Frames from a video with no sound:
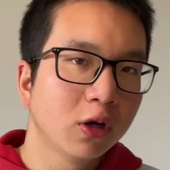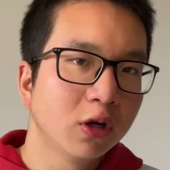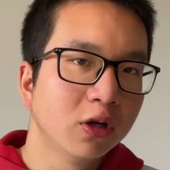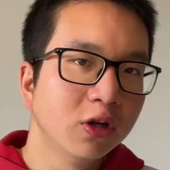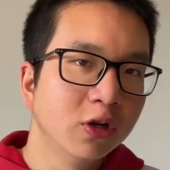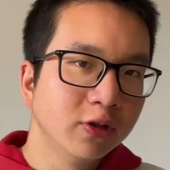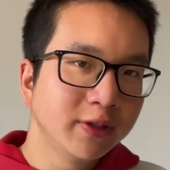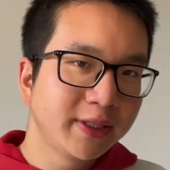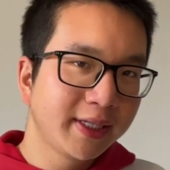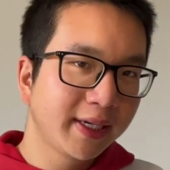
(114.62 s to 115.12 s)

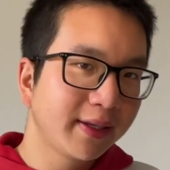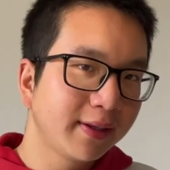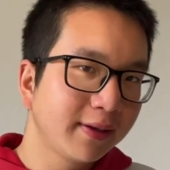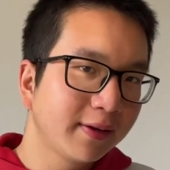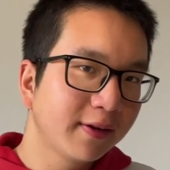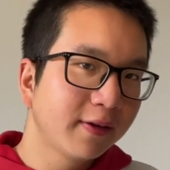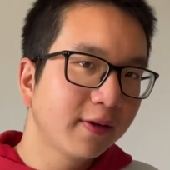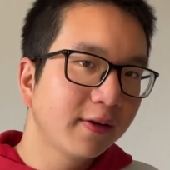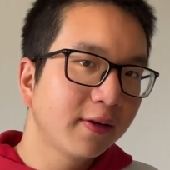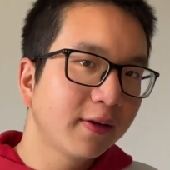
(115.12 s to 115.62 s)
losing
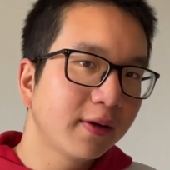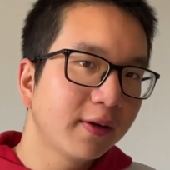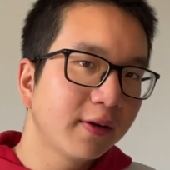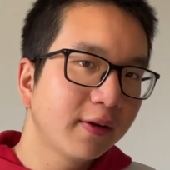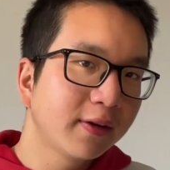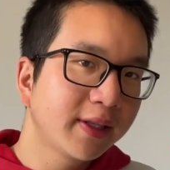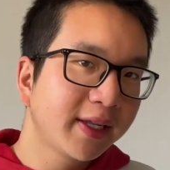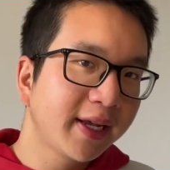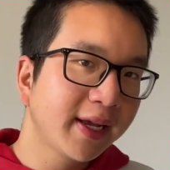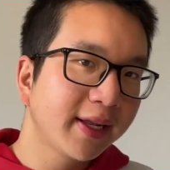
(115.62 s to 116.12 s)

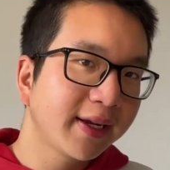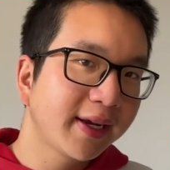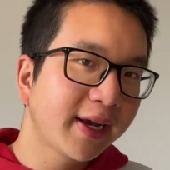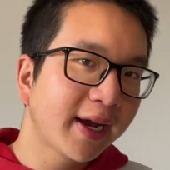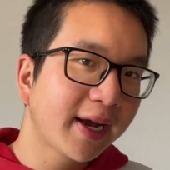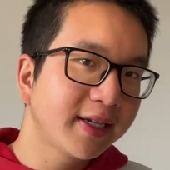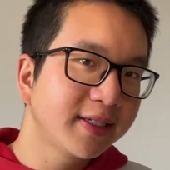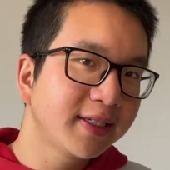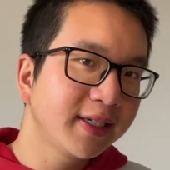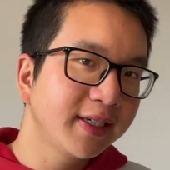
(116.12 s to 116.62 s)
10
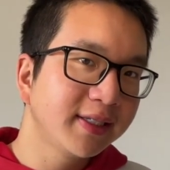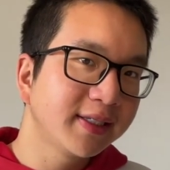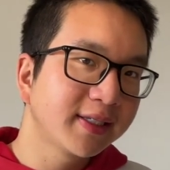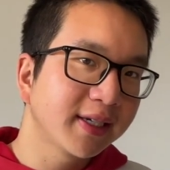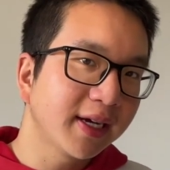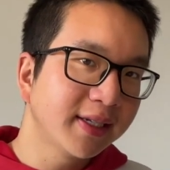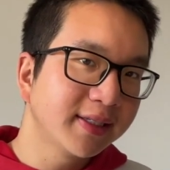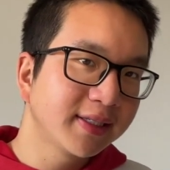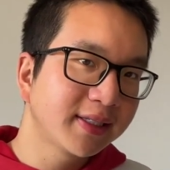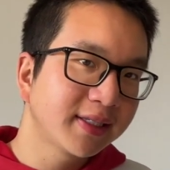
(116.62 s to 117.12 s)
kgs
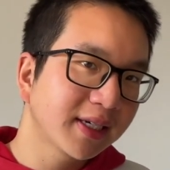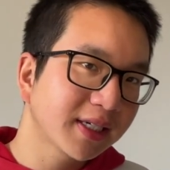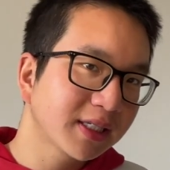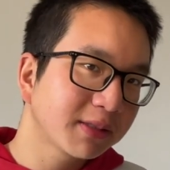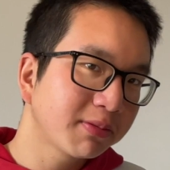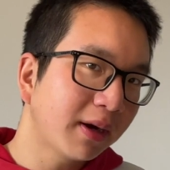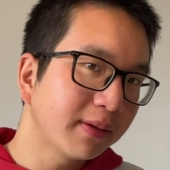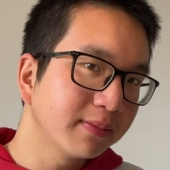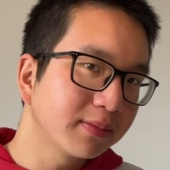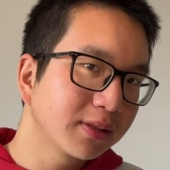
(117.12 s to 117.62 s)
in 6
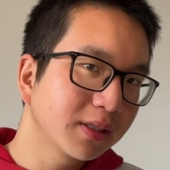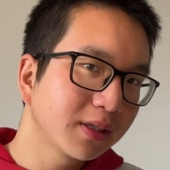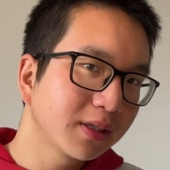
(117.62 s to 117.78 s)
months.